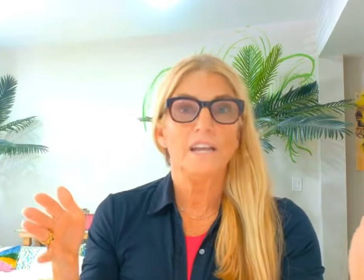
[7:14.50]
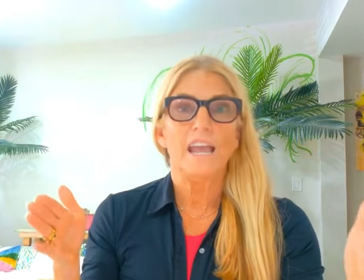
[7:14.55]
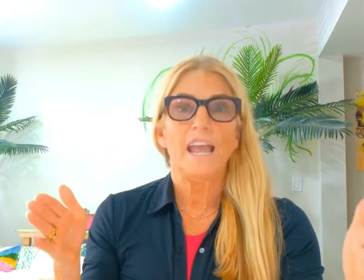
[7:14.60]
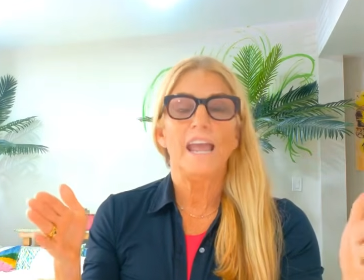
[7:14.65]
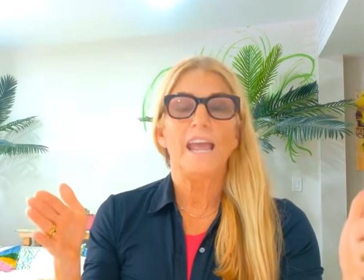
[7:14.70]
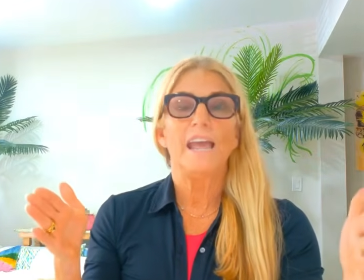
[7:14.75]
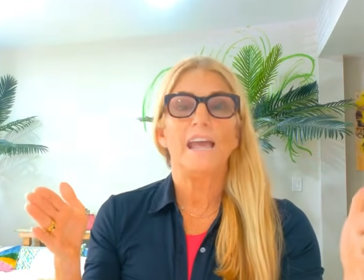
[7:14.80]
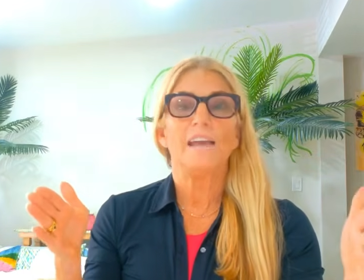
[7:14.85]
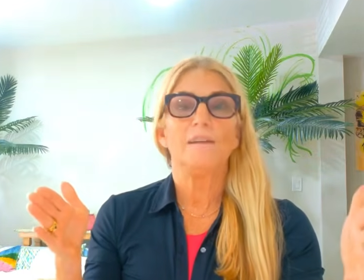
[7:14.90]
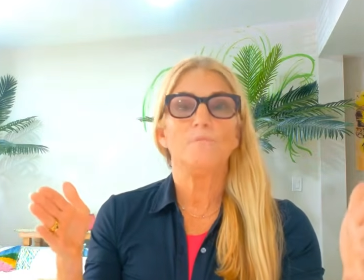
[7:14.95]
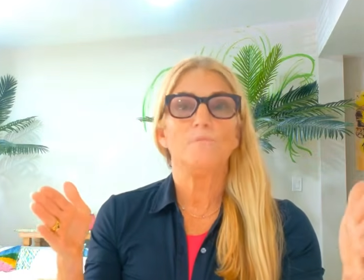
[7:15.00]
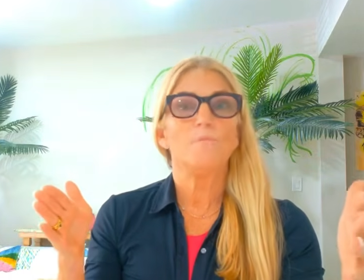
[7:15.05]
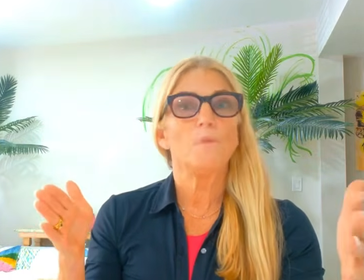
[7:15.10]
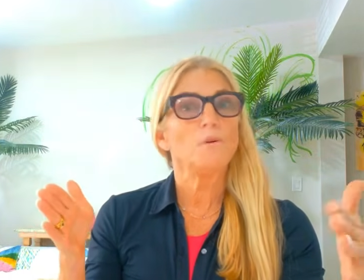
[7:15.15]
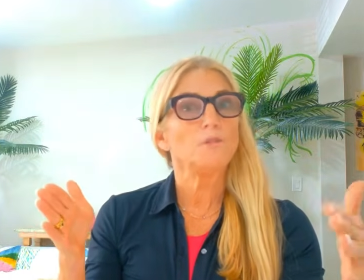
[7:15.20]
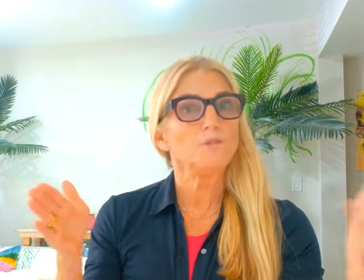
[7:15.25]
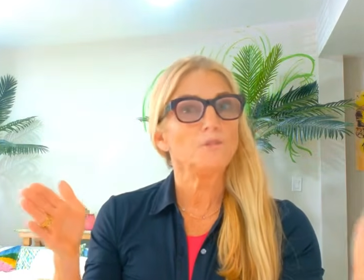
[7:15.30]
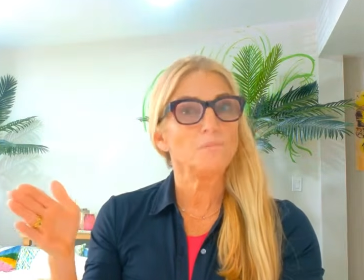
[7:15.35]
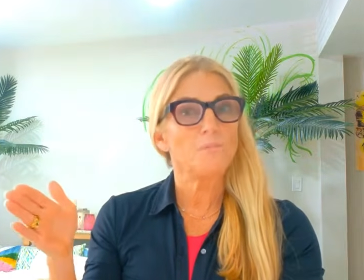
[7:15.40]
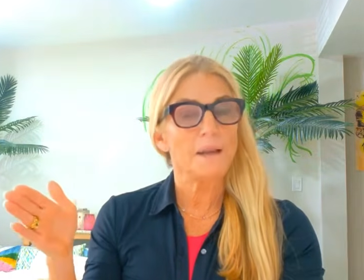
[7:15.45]
and
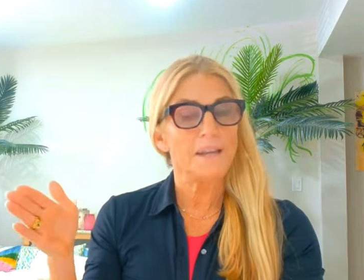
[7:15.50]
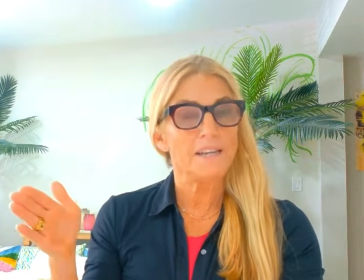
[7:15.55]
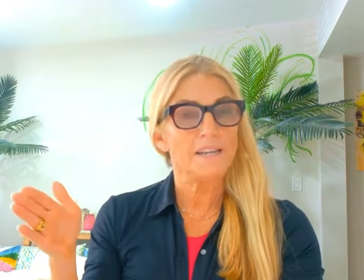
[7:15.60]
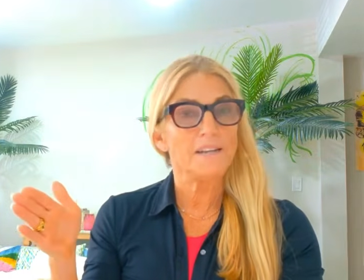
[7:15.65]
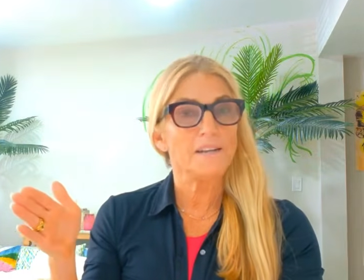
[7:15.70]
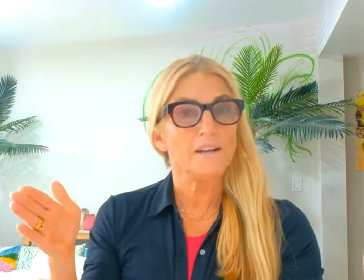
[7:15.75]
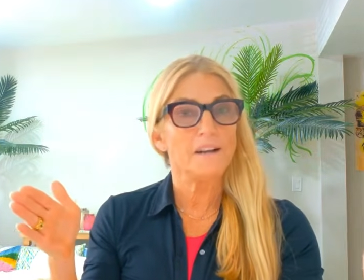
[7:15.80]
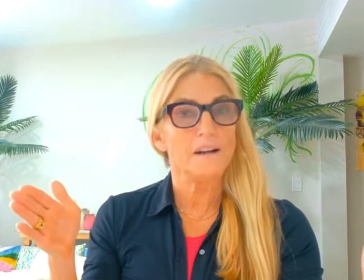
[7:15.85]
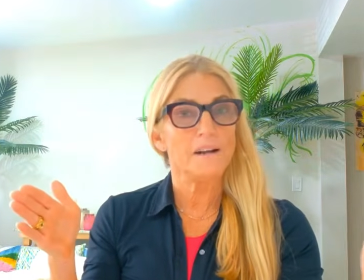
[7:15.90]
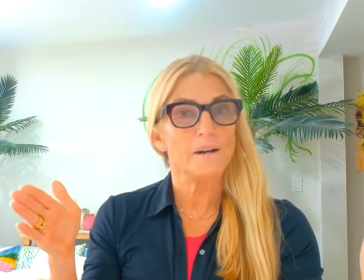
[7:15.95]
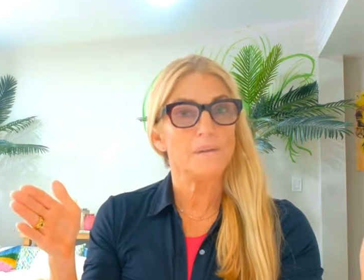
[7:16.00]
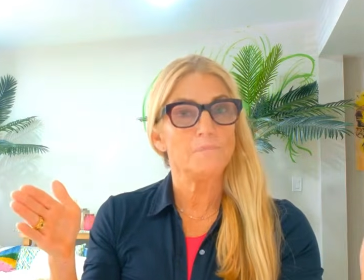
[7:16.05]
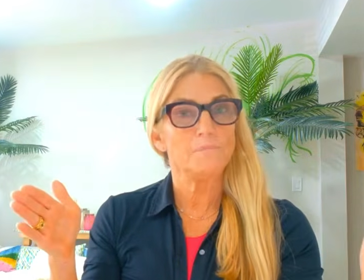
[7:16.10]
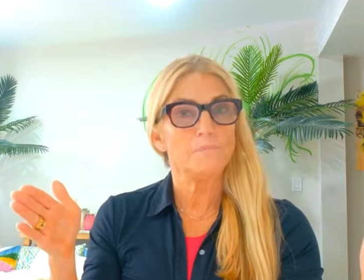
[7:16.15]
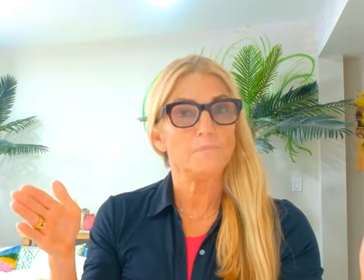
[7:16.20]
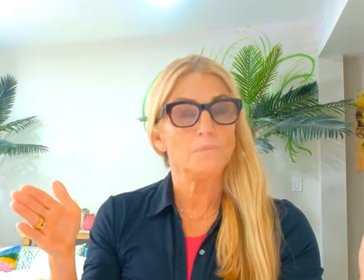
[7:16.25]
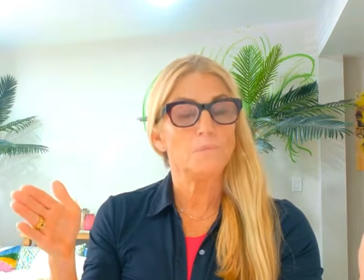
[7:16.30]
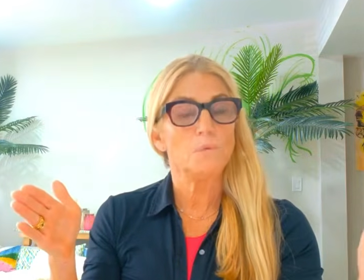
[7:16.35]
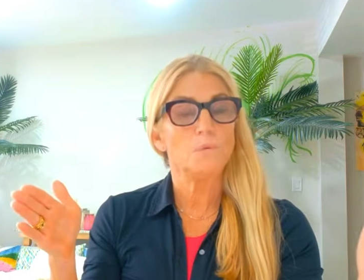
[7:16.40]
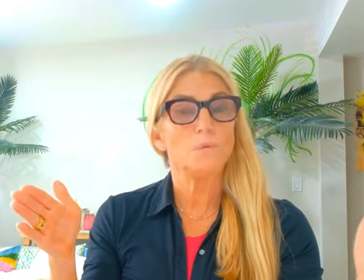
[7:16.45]
most of my
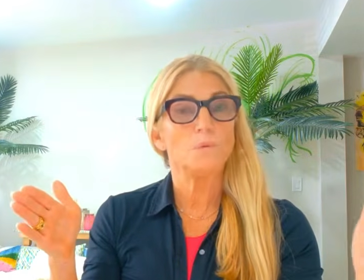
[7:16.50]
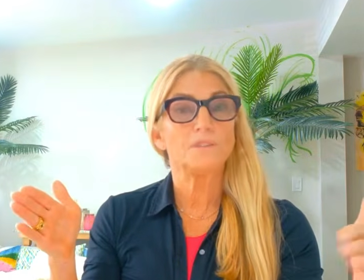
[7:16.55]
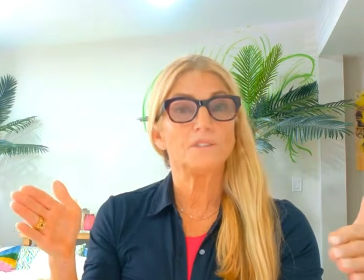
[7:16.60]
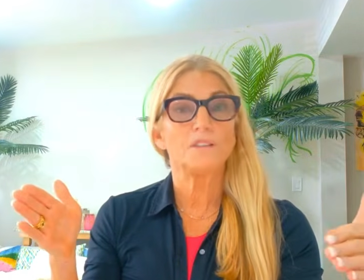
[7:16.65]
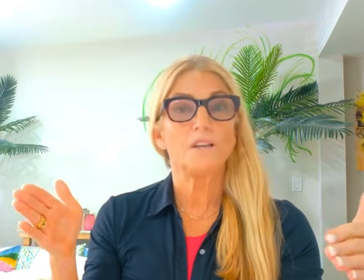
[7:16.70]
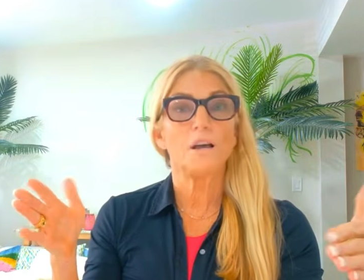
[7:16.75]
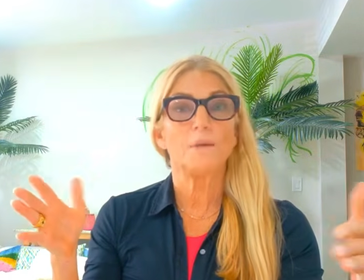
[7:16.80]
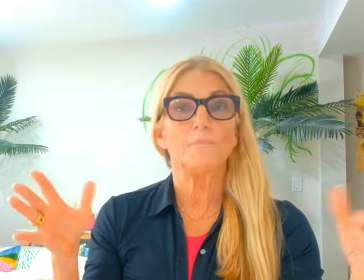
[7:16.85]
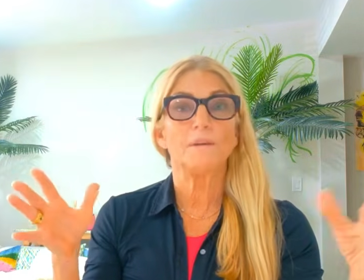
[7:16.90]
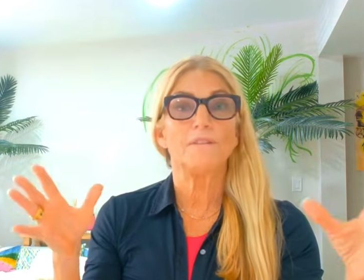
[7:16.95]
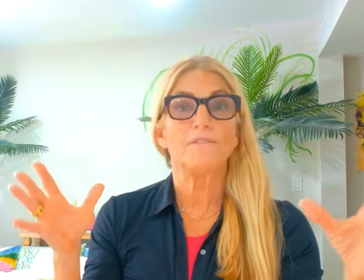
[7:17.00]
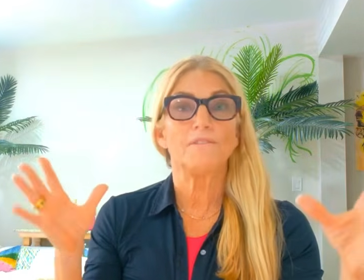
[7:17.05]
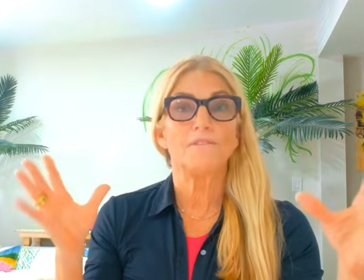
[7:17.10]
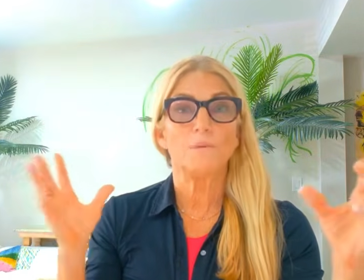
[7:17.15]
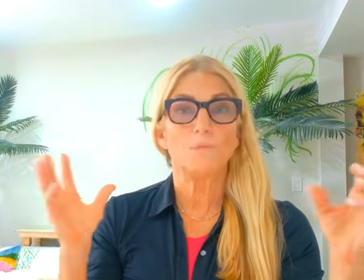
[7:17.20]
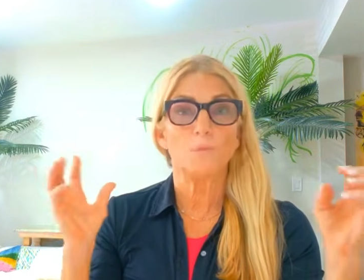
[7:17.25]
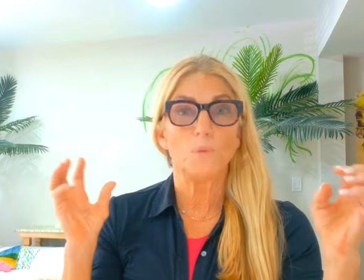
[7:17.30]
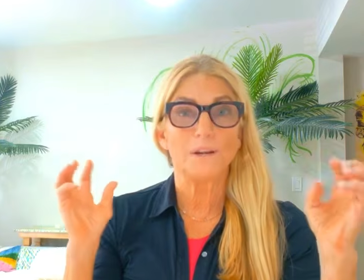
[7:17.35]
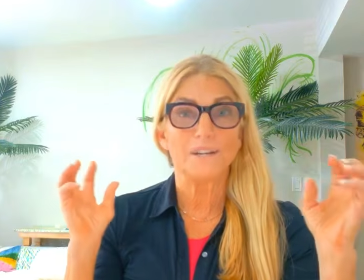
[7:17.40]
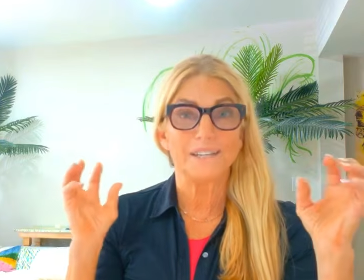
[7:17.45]
income was coming
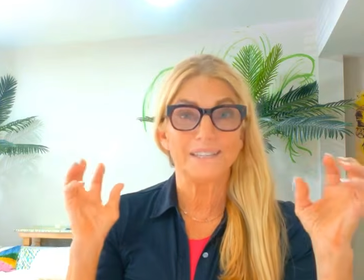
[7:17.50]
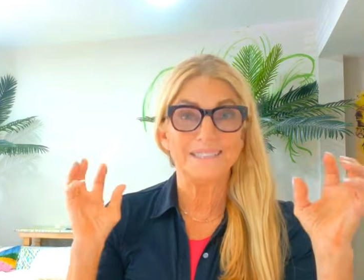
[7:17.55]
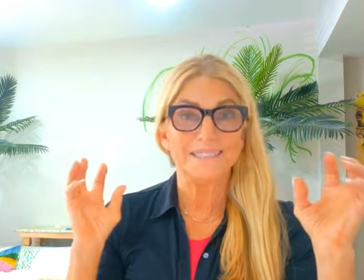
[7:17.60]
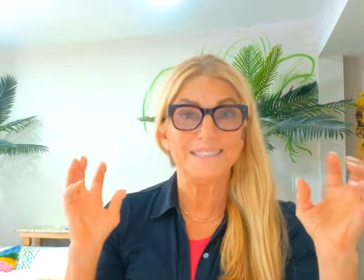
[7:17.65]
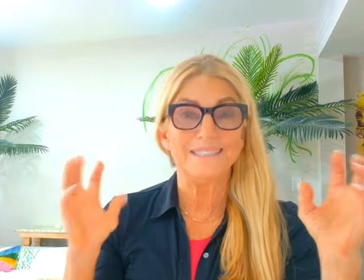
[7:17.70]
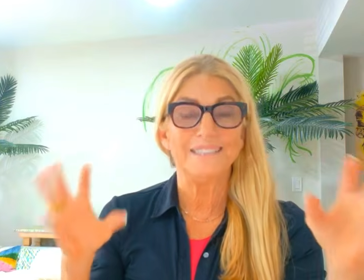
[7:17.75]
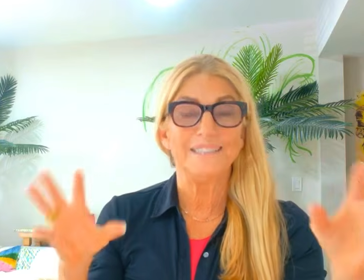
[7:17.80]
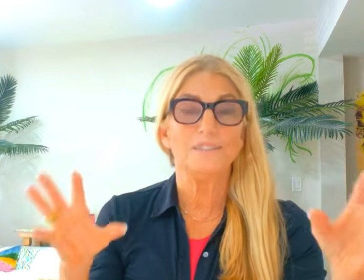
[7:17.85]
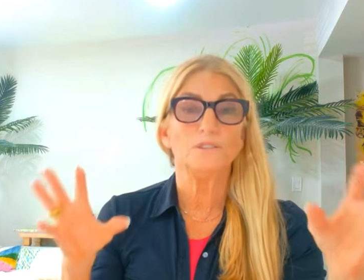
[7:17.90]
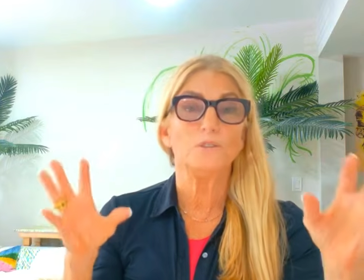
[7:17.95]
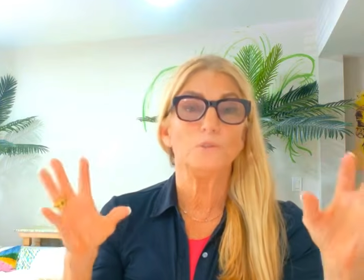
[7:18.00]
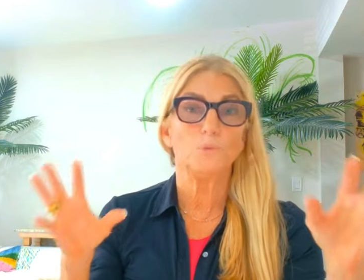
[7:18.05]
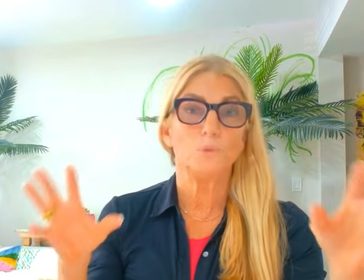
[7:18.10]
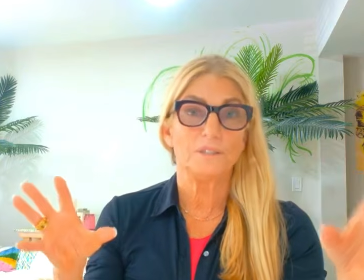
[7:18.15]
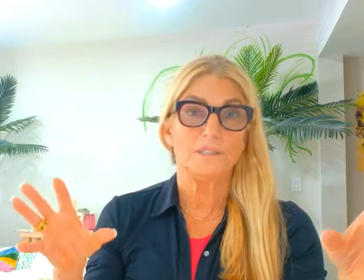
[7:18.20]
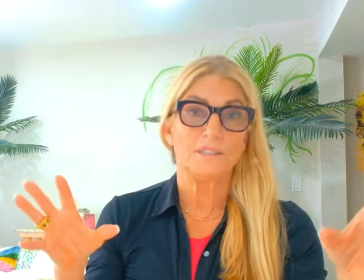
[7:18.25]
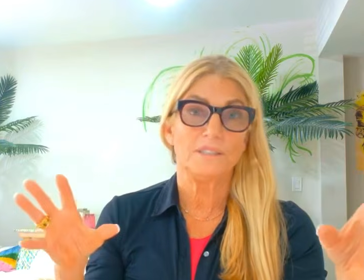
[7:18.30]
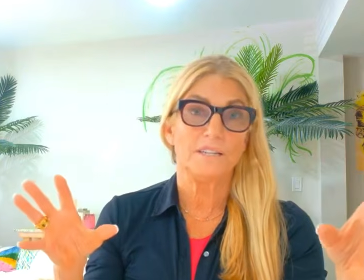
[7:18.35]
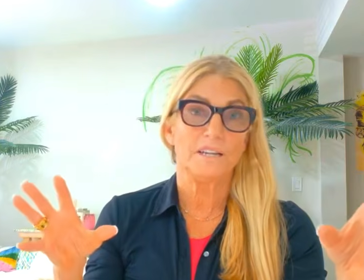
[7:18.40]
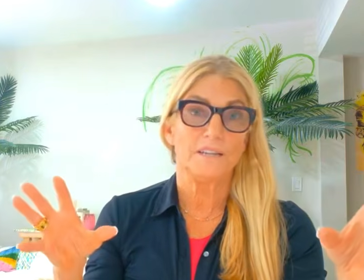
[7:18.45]
from when a deal
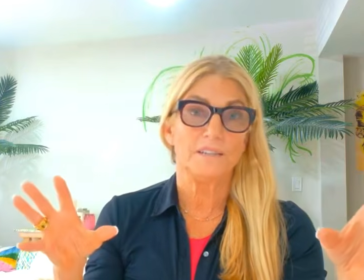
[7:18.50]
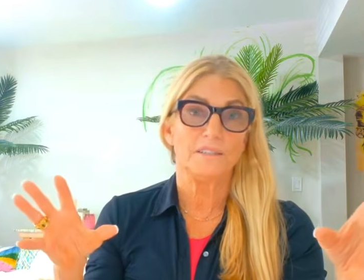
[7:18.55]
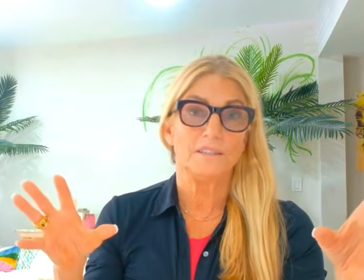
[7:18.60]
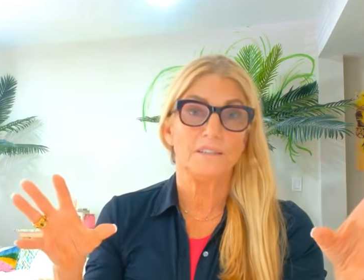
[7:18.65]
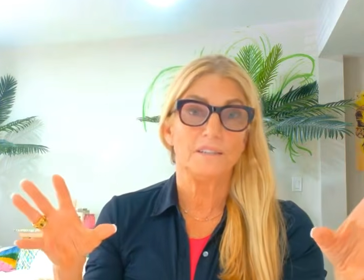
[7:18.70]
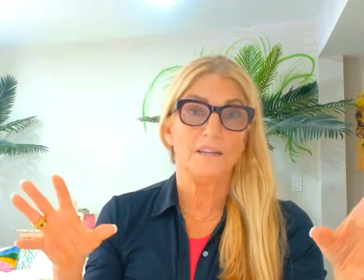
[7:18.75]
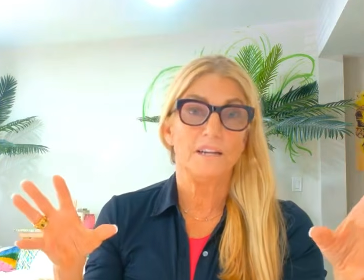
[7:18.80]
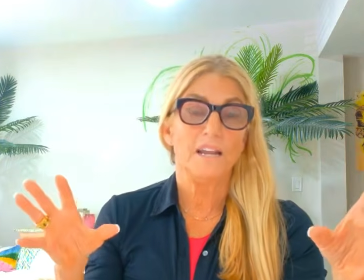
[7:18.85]
was done.